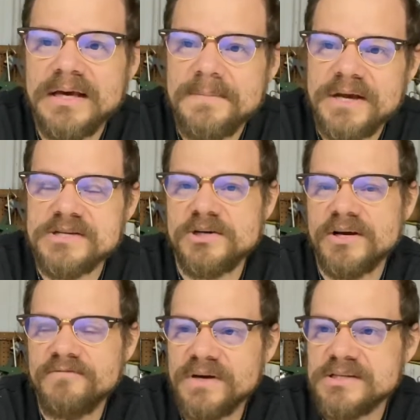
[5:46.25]
because you're
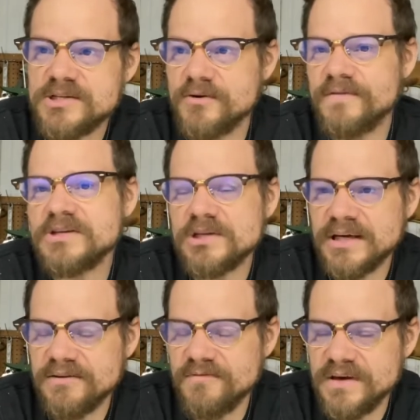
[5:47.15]
eventually
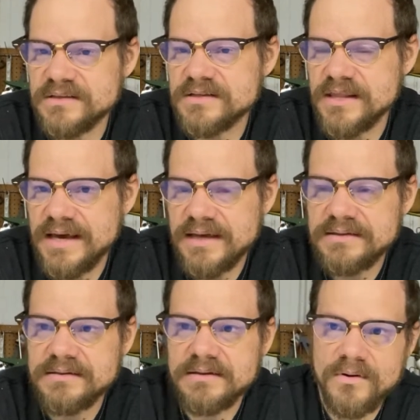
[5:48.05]
convinced
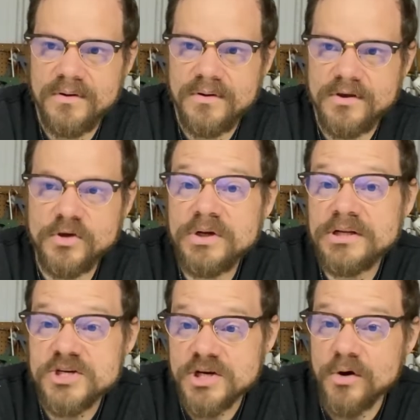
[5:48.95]
that you need
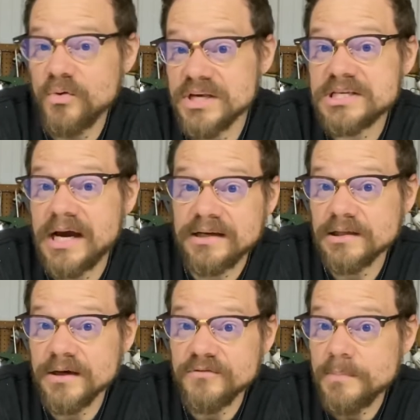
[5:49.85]
to show this kind of
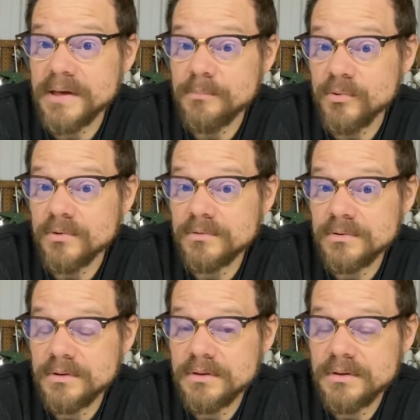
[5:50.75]
love to people
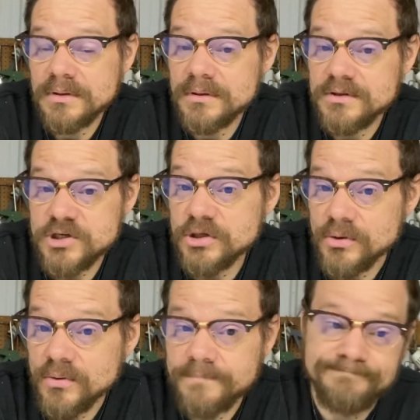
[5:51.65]
too.